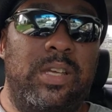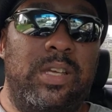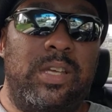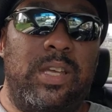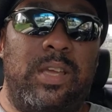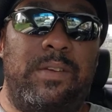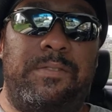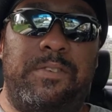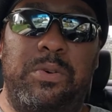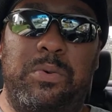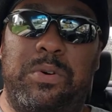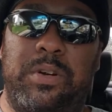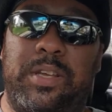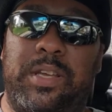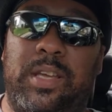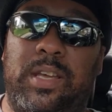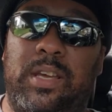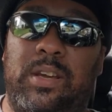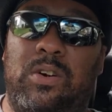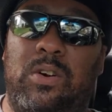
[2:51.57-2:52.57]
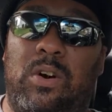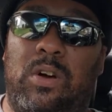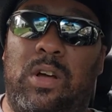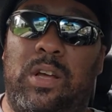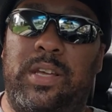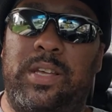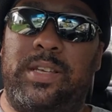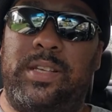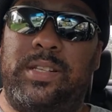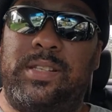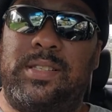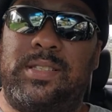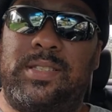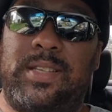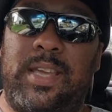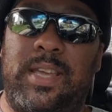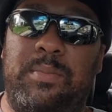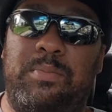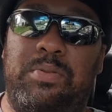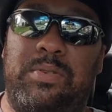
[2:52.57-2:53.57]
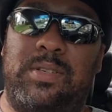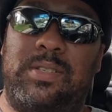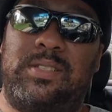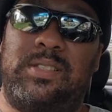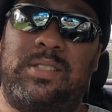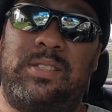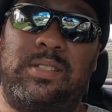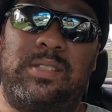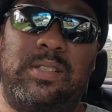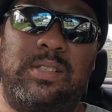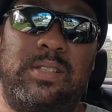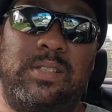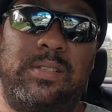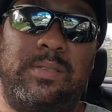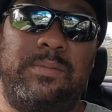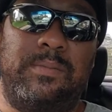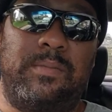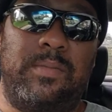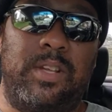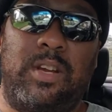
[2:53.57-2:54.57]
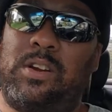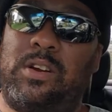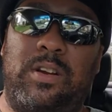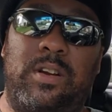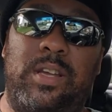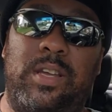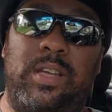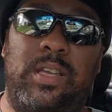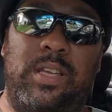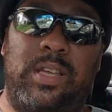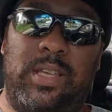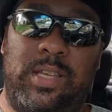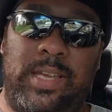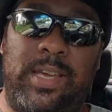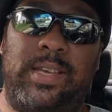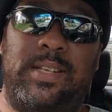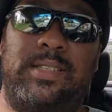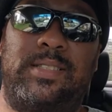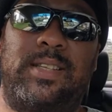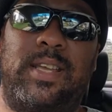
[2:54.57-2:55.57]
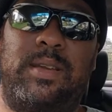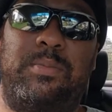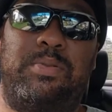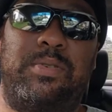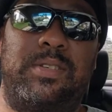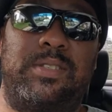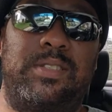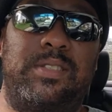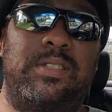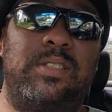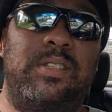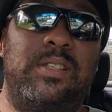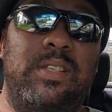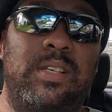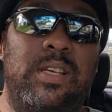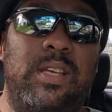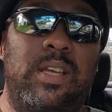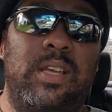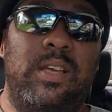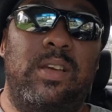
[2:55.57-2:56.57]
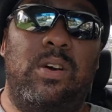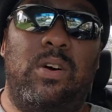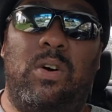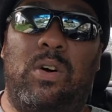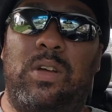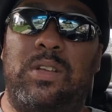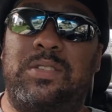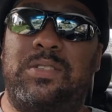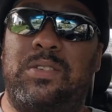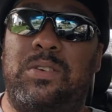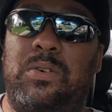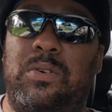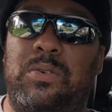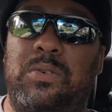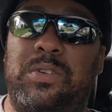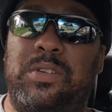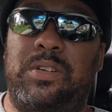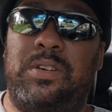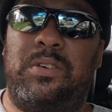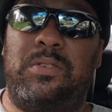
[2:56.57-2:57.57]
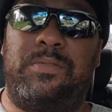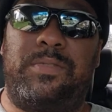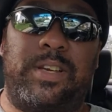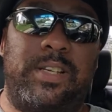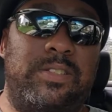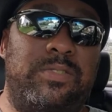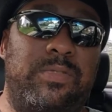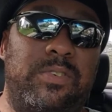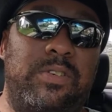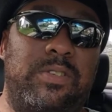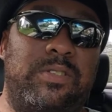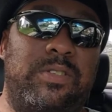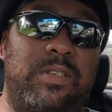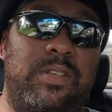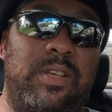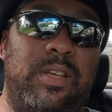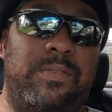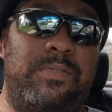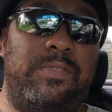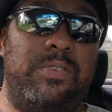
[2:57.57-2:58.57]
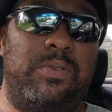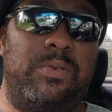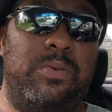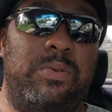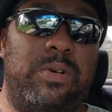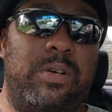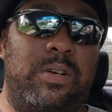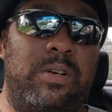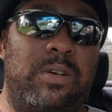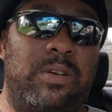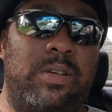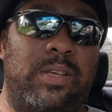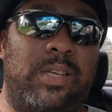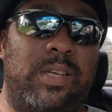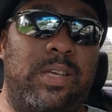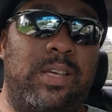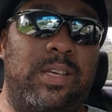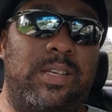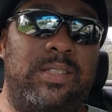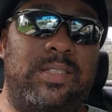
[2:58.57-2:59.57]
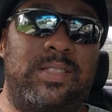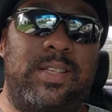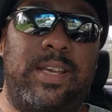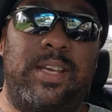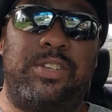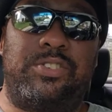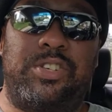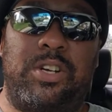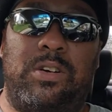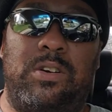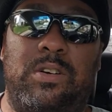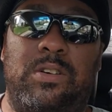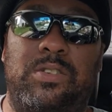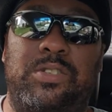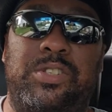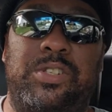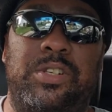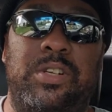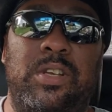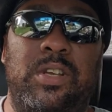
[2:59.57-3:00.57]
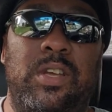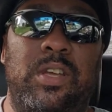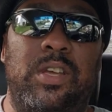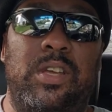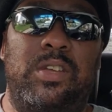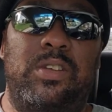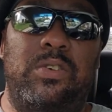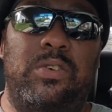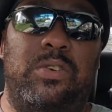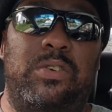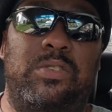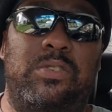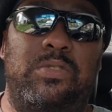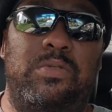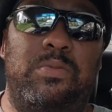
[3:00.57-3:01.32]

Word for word: if you were to get caught in state prison, or yeah, in state prison. Also, you know, vice versa. If you were get a state charge, you could do